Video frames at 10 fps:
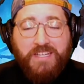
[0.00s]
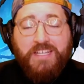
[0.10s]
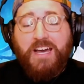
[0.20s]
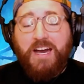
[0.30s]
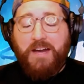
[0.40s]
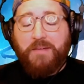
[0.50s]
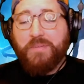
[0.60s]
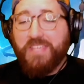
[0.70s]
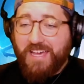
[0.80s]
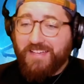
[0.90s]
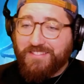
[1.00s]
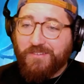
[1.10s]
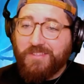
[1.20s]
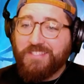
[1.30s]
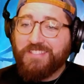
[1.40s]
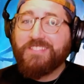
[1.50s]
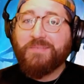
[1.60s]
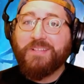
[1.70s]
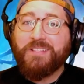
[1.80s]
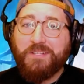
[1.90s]
But yeah, so this is
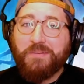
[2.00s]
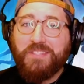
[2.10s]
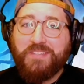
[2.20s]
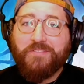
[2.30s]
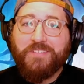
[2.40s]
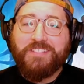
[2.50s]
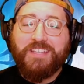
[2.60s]
something a little bit different.